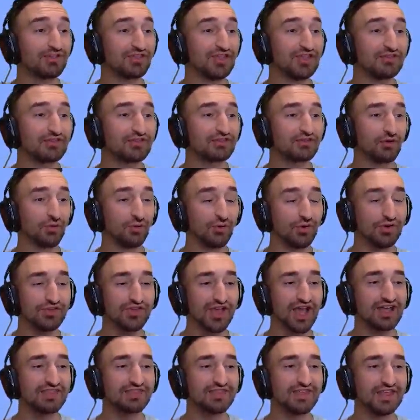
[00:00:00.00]
these swords,
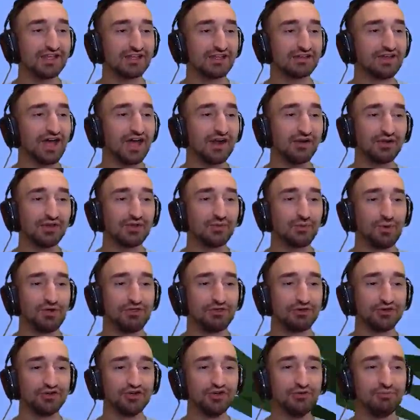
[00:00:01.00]
I think, not only
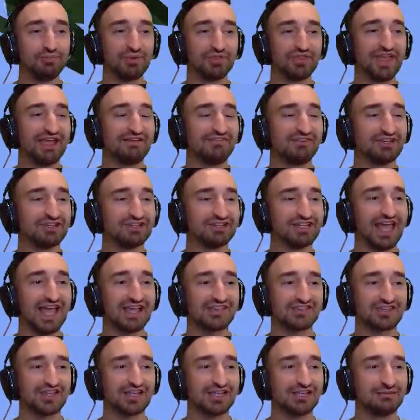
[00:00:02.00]
wither you, but they have a
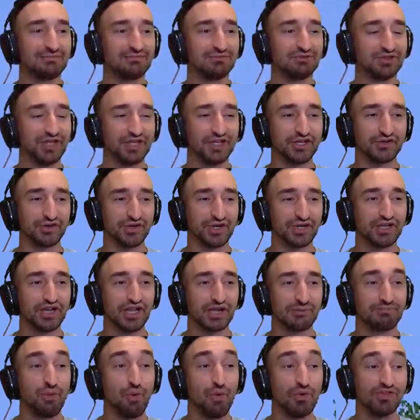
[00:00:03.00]
lasting, lingering,
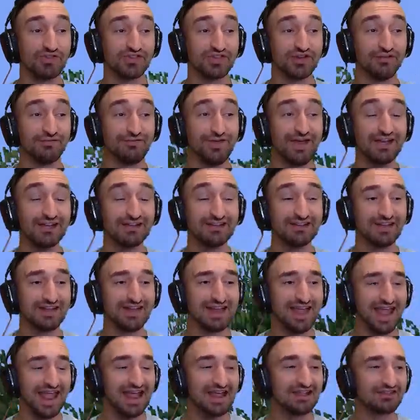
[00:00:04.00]
like, poison effect.
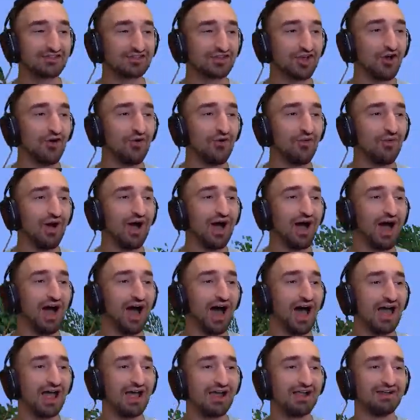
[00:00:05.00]
And mm, so,
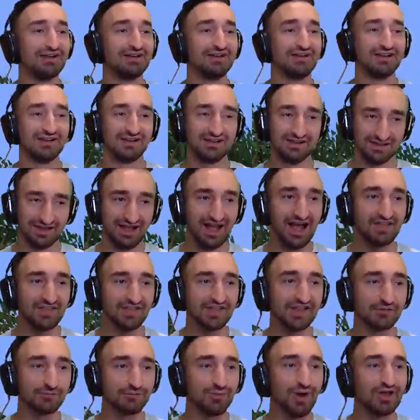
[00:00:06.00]
I, wither, yeah. I
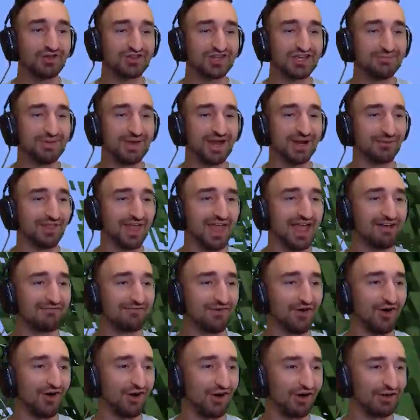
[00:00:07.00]
think that's why you keep ending with half
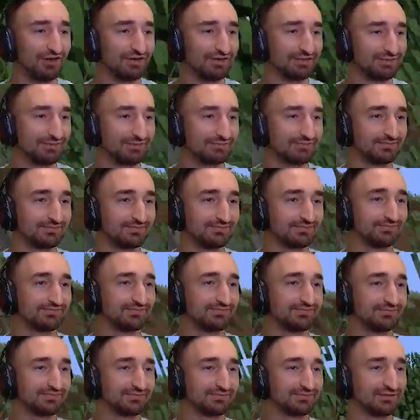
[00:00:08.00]
a heart.
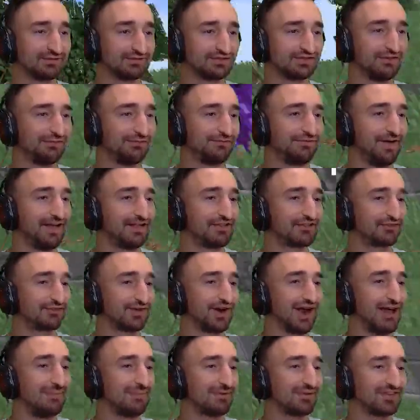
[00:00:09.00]
Yeah. Defense
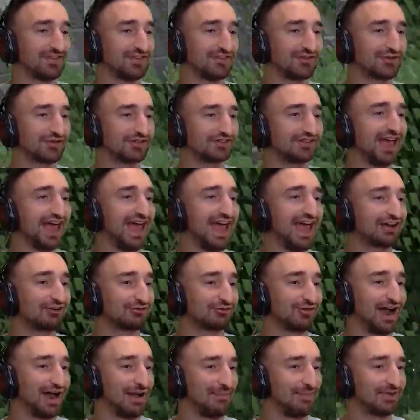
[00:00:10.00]
rabbits. These are attack
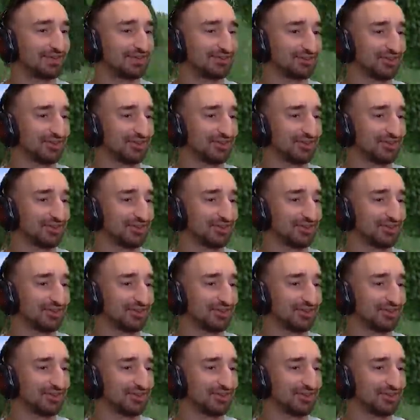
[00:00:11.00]
rabbits.